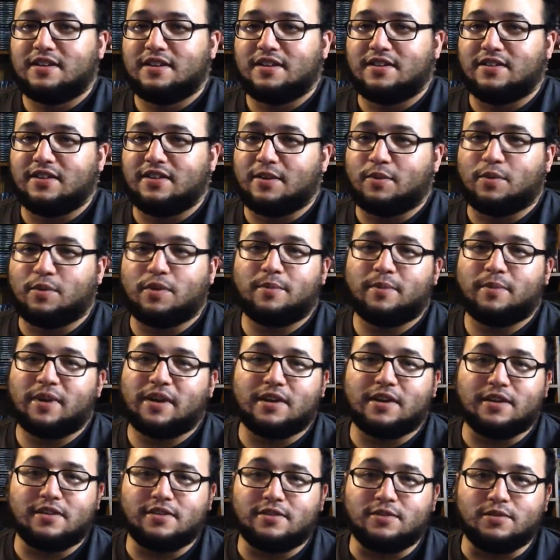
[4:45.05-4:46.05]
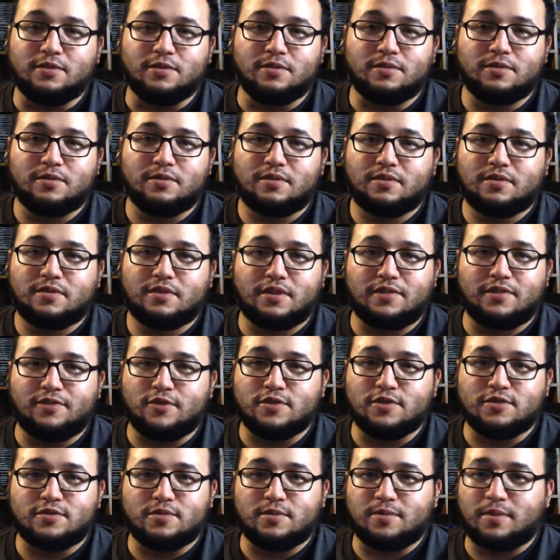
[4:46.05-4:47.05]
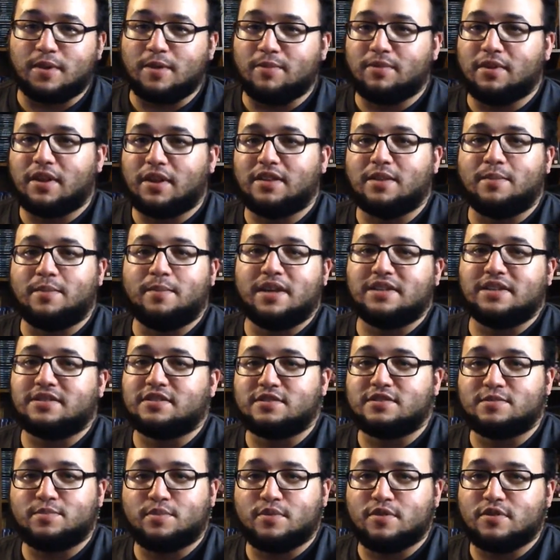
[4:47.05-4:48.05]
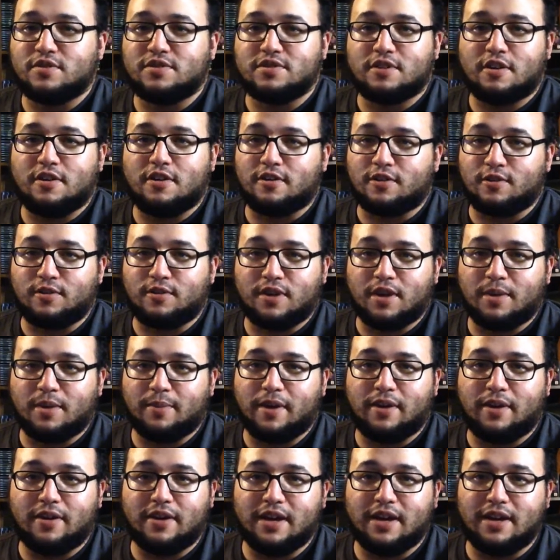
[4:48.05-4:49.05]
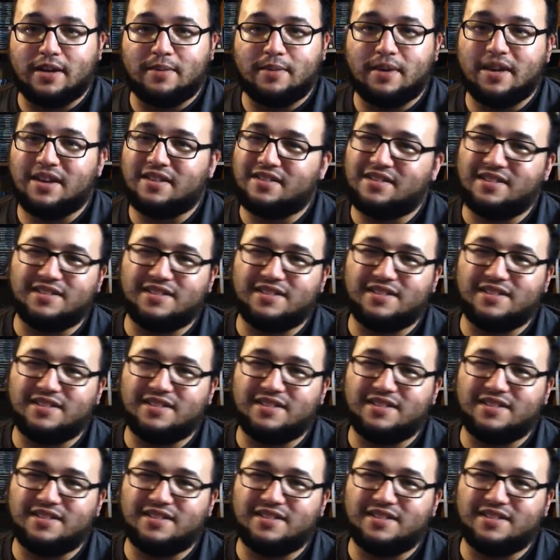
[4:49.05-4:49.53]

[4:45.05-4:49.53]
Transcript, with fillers: And like, what am I gonna do? Converse with people on the message boards arguing about anime?